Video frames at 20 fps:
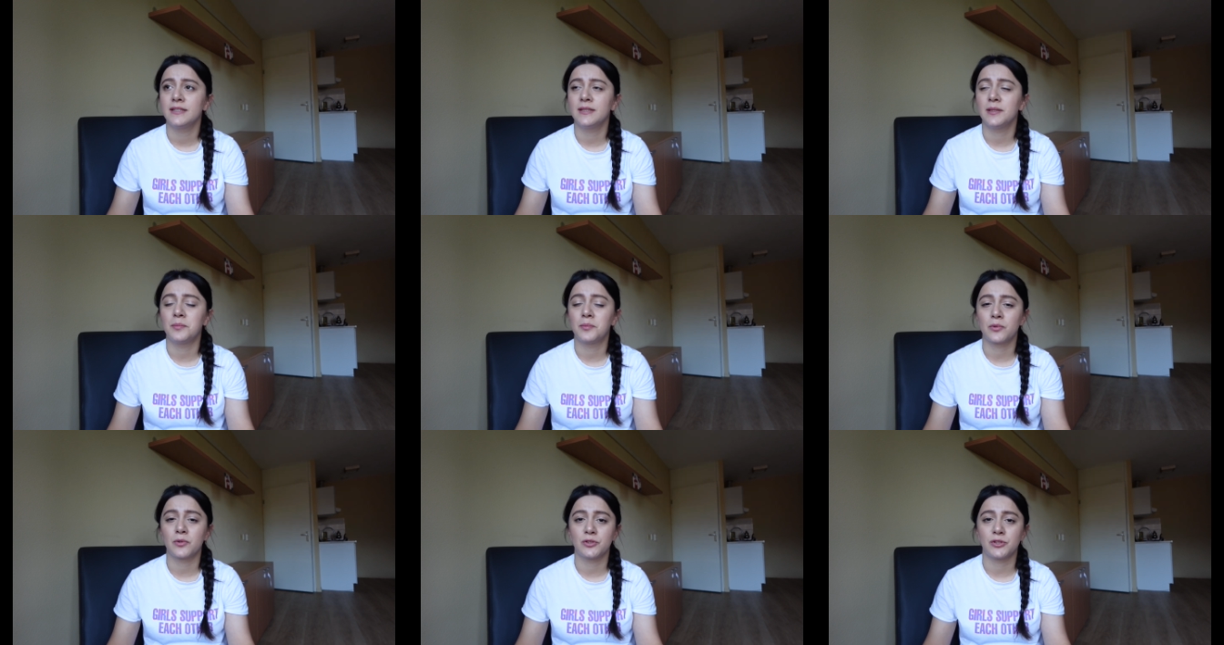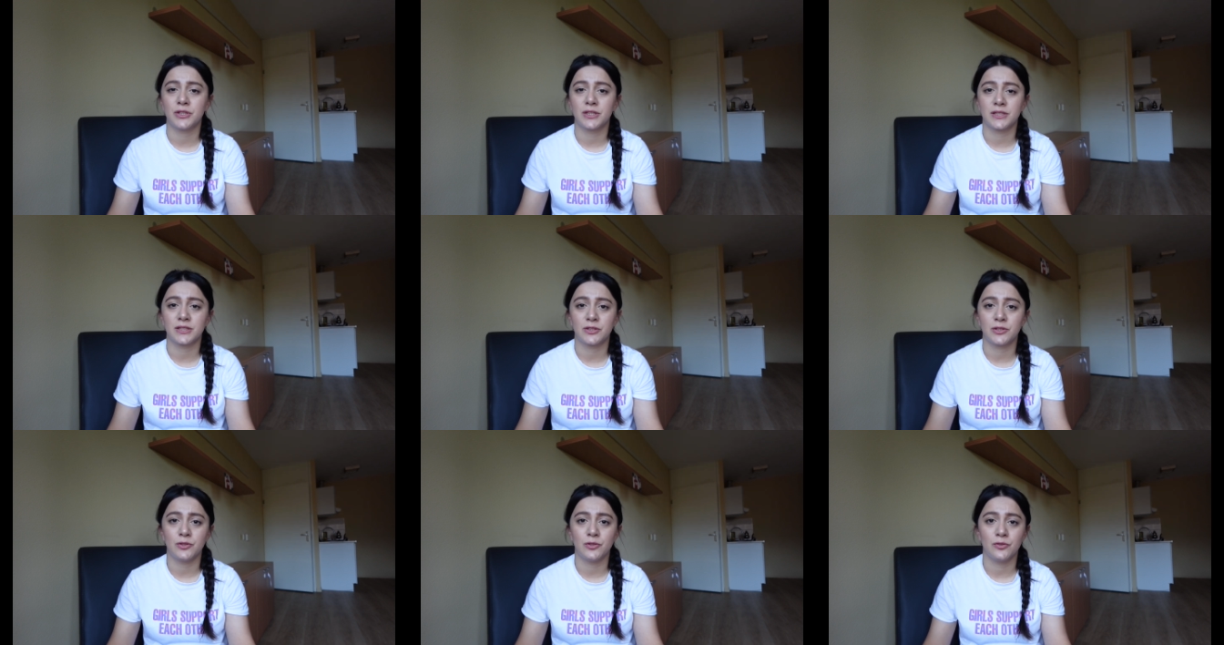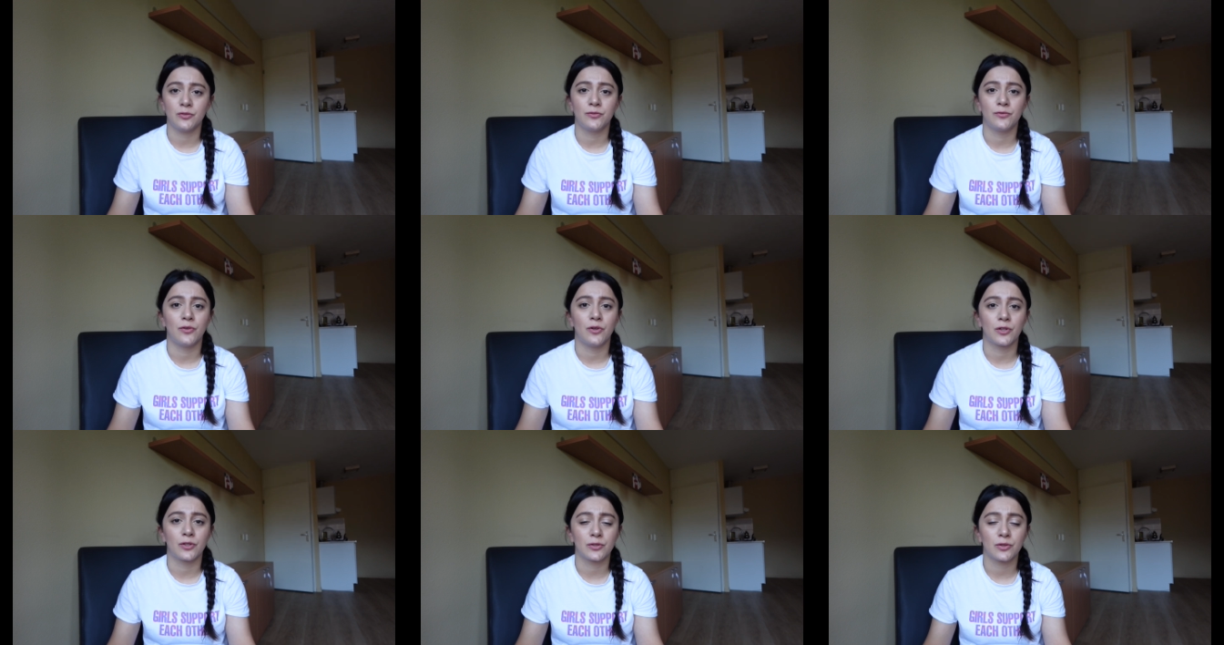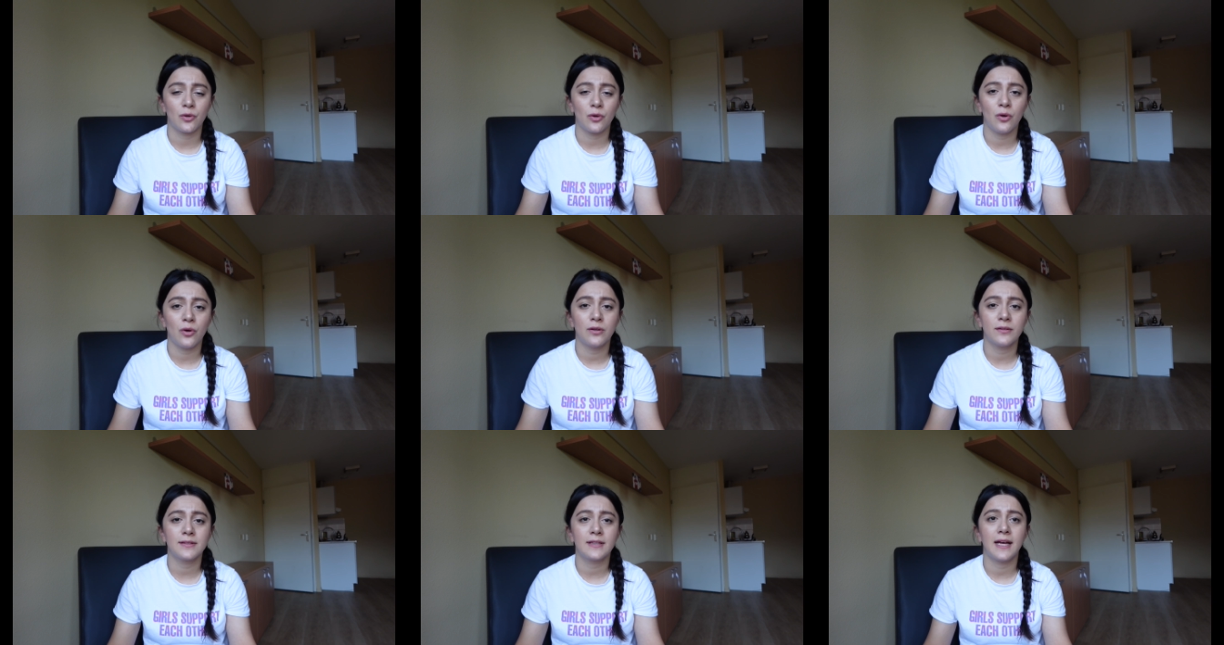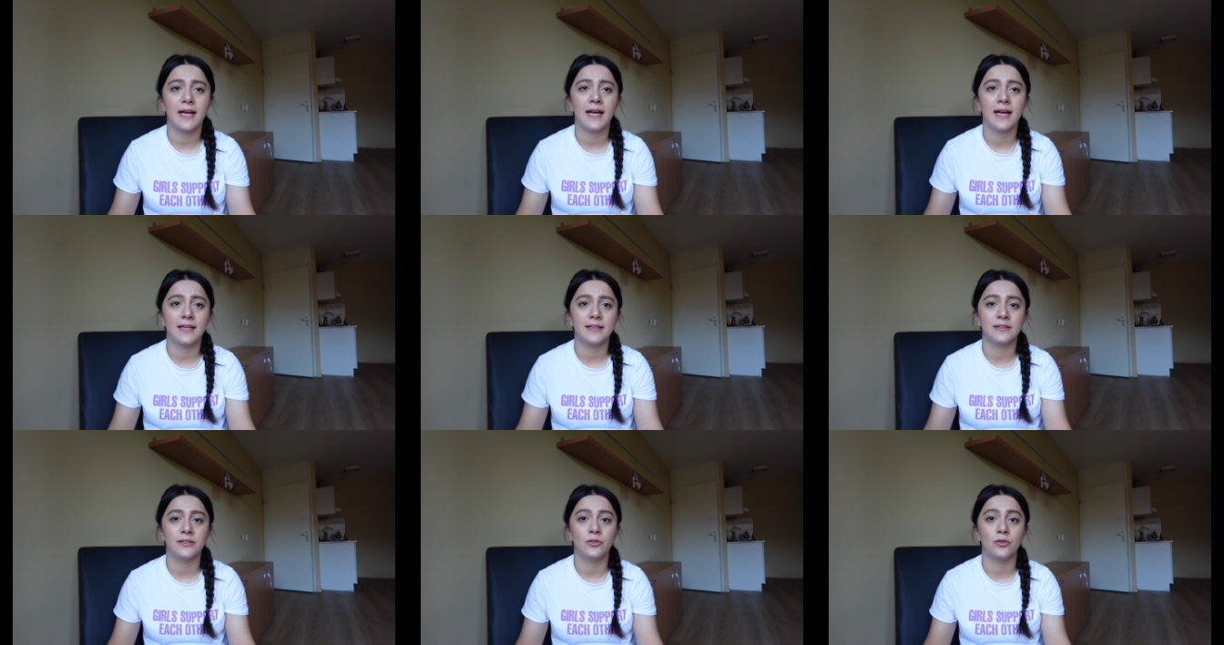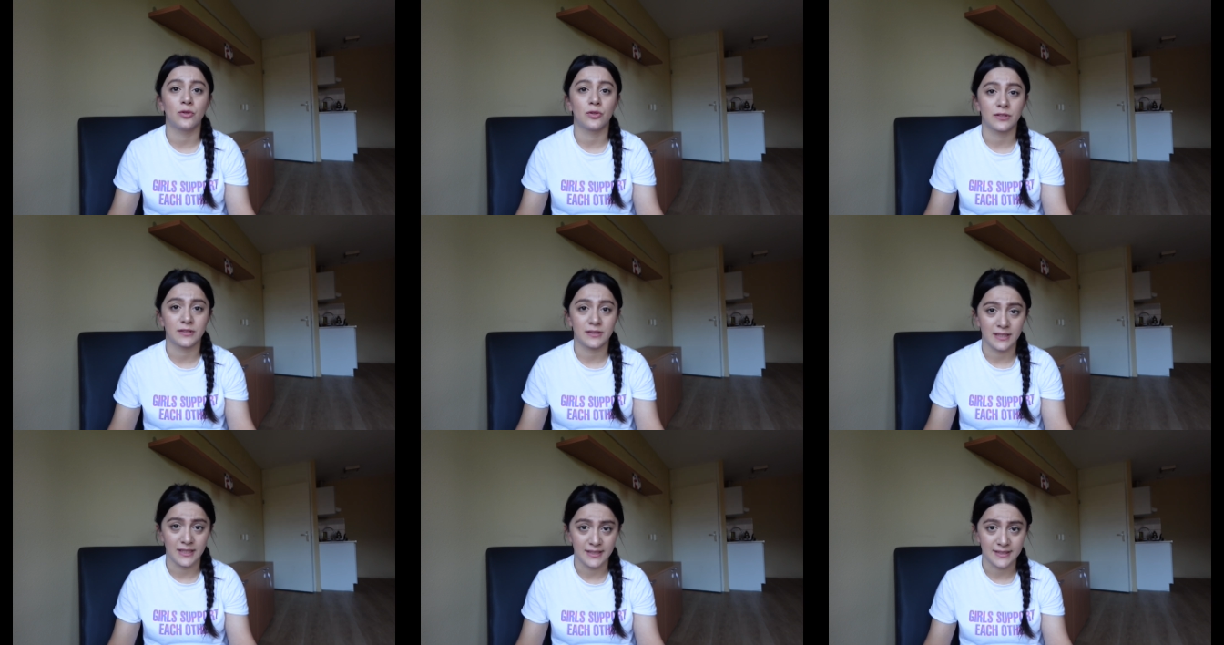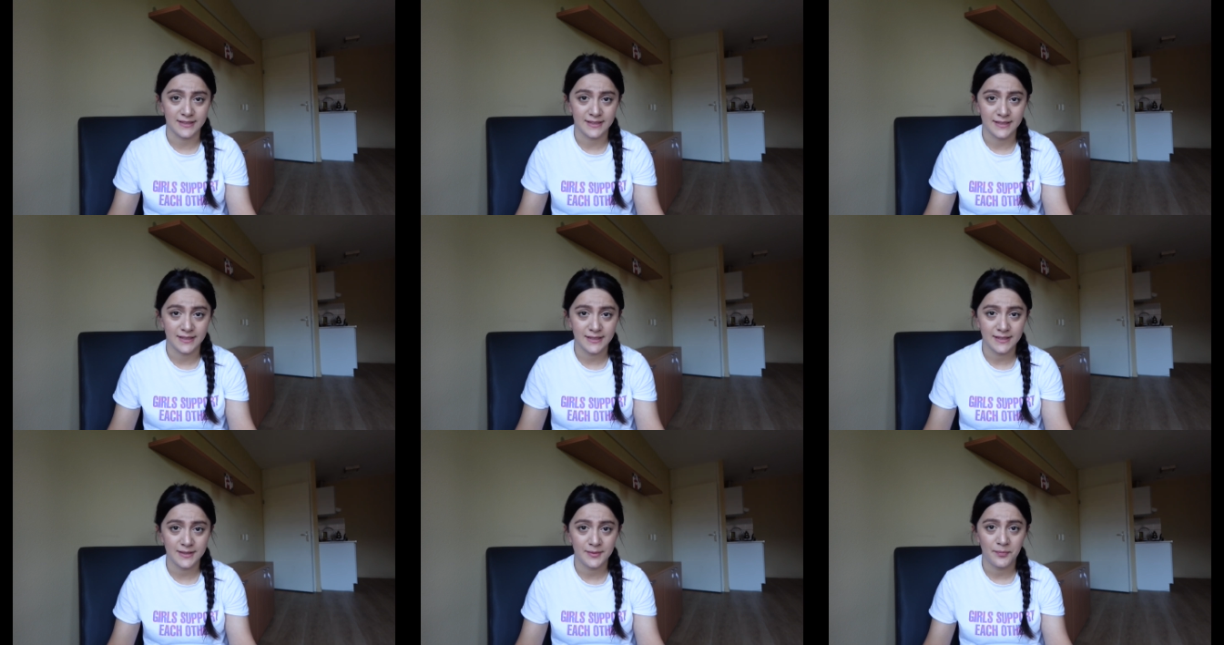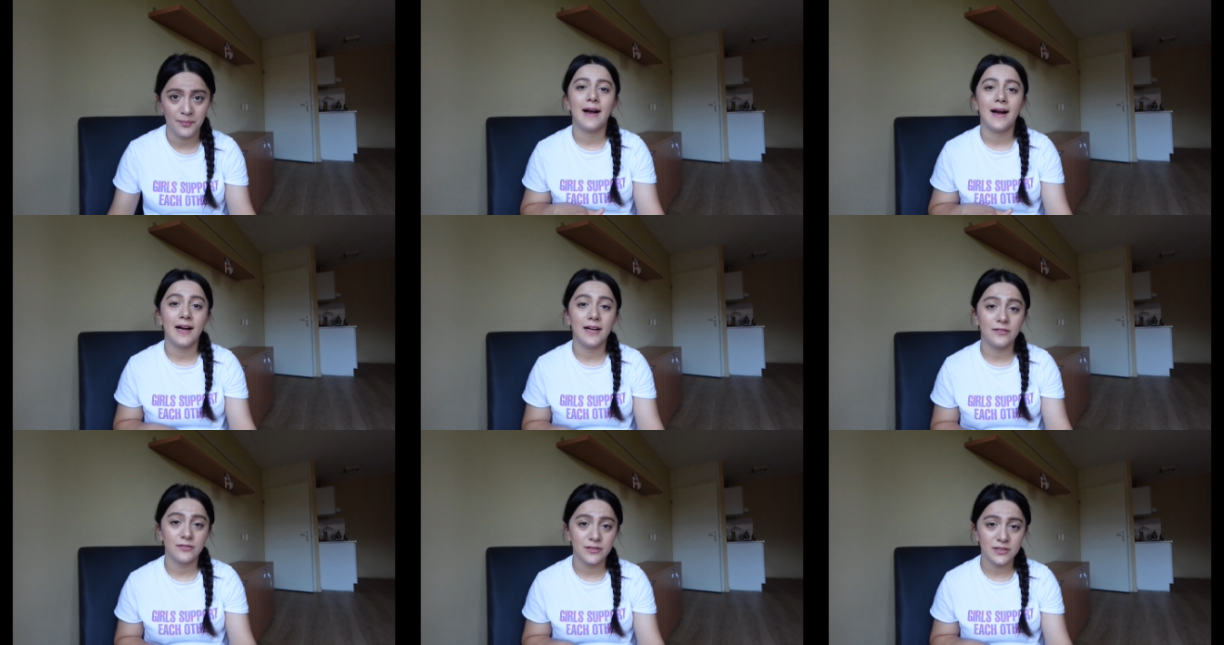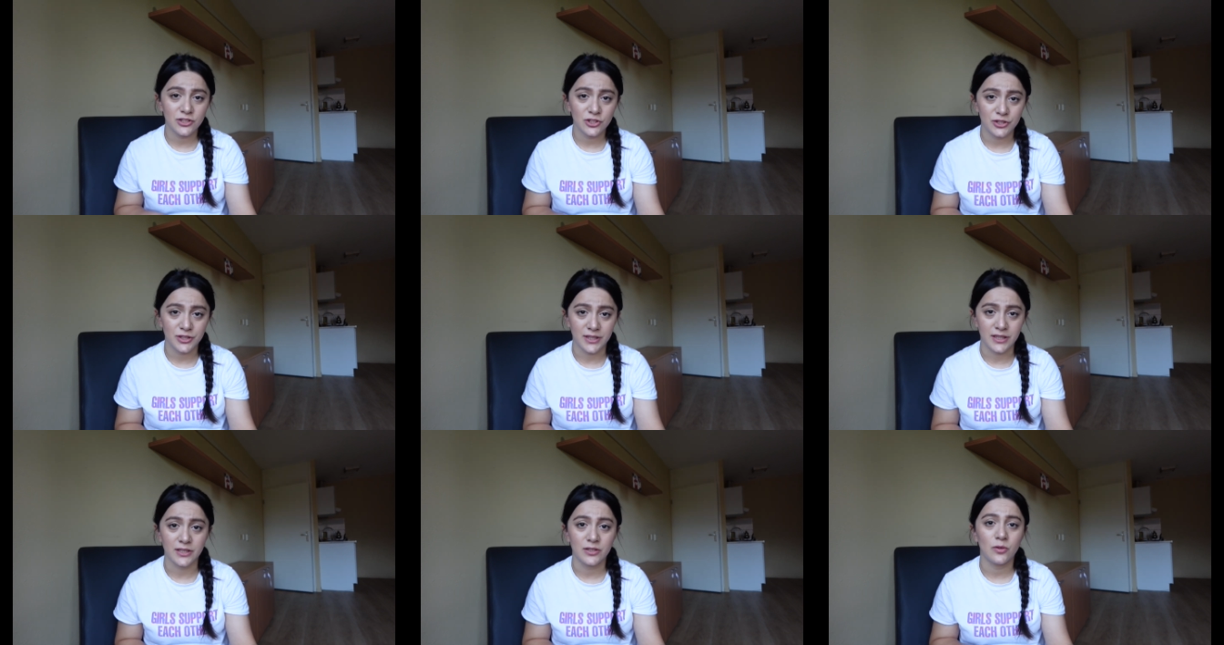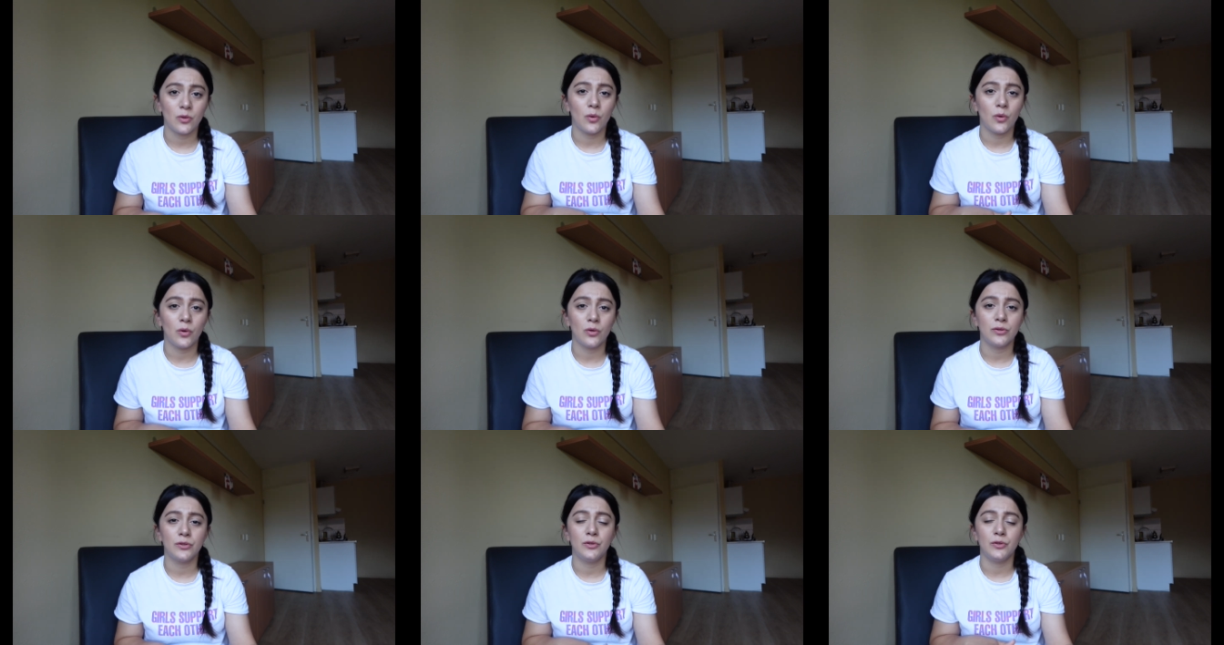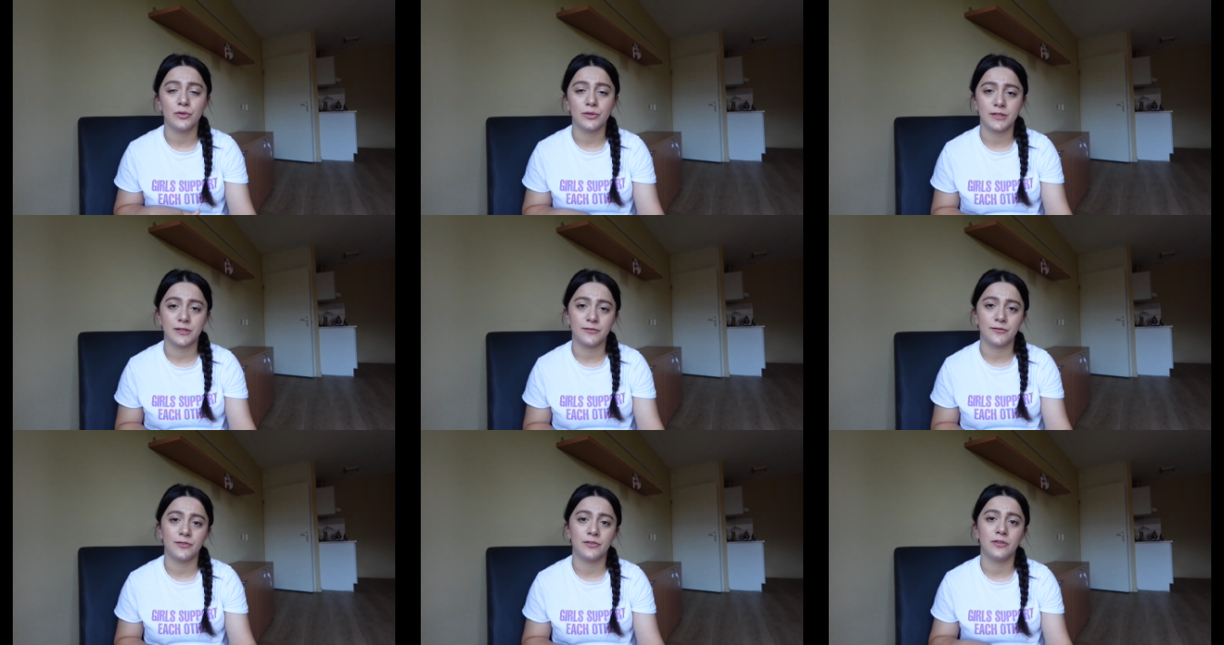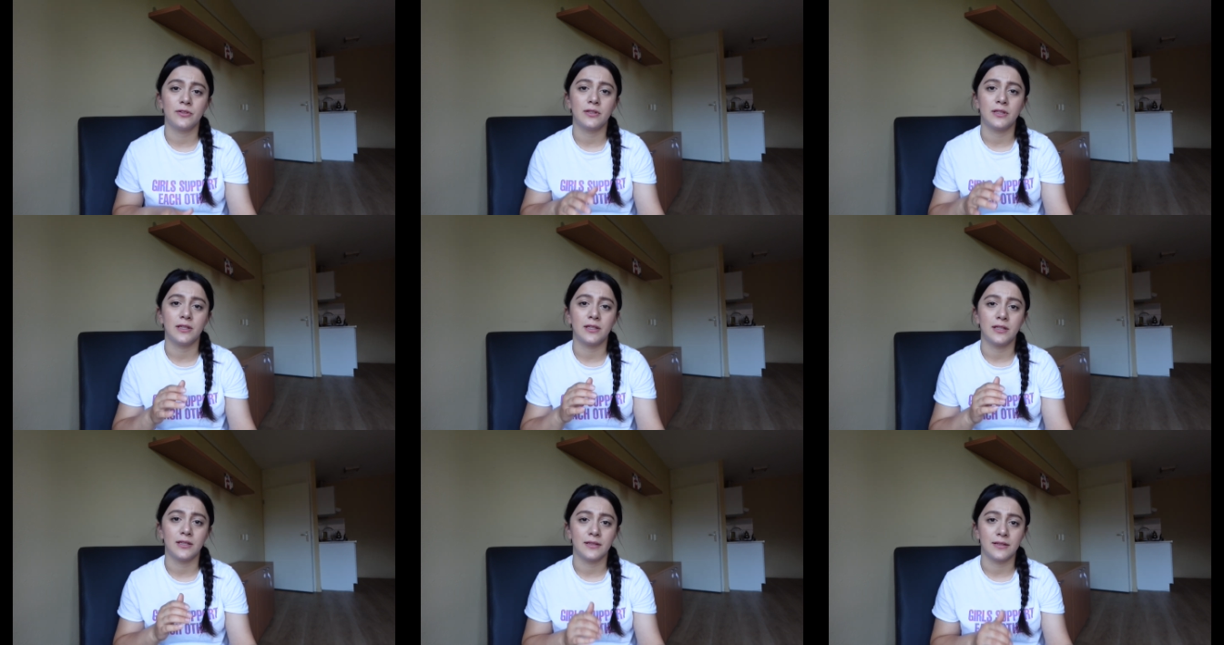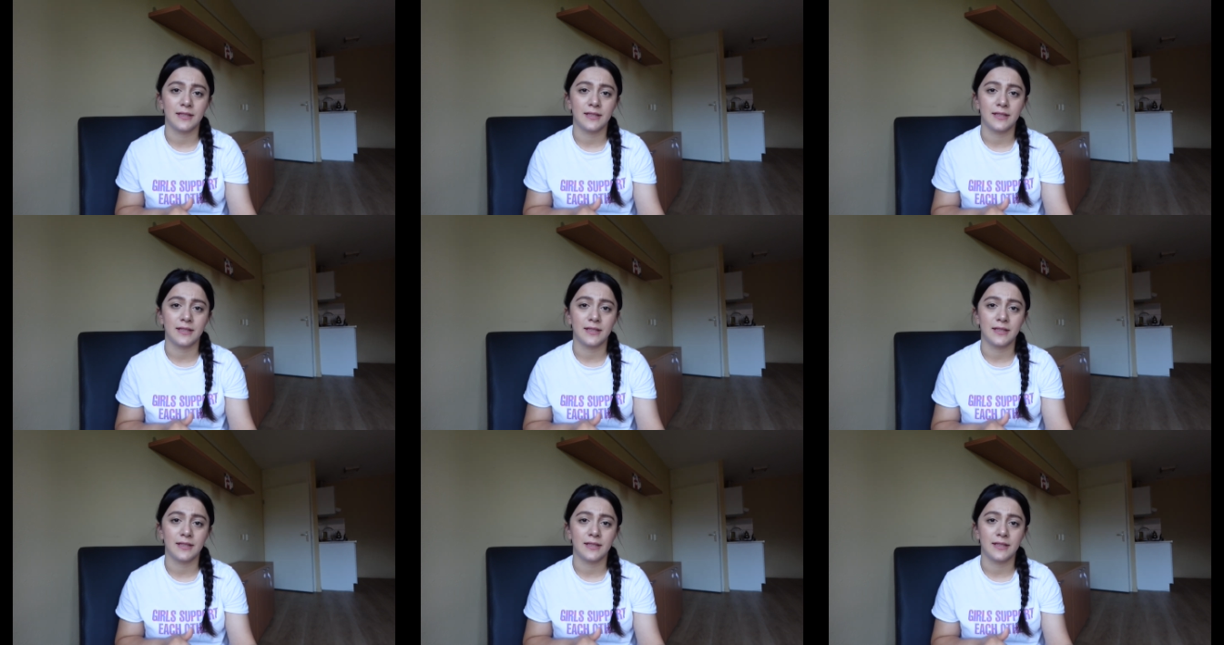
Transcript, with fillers: the projects you worked on and your thesis i will share all useful uh,